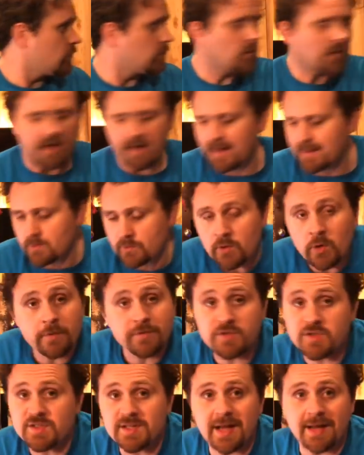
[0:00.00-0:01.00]
I don't know if
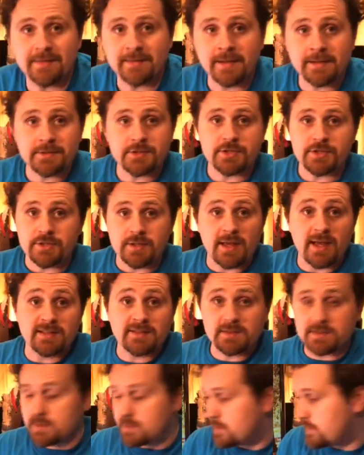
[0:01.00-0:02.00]
she's got an Etsy,
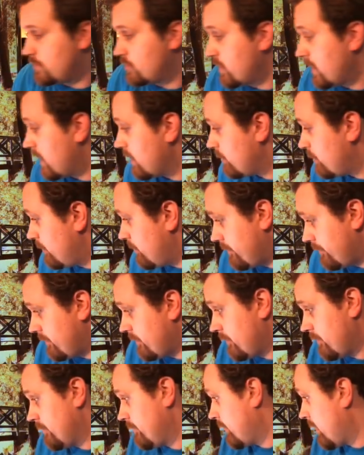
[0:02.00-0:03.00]
Etsy shop.
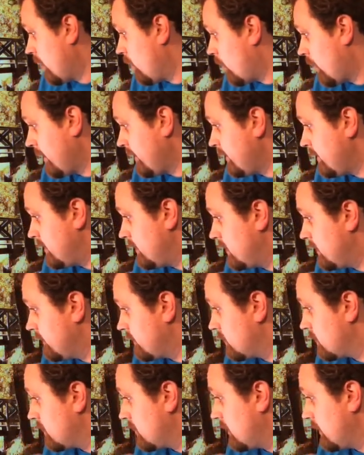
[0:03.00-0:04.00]
I wanted to give
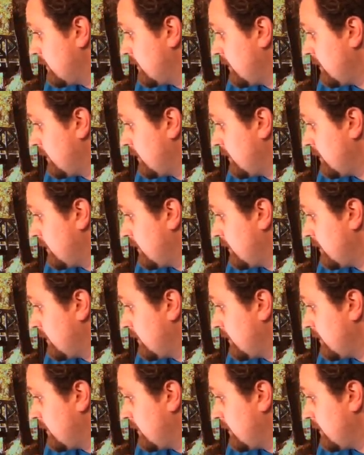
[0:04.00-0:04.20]
her an,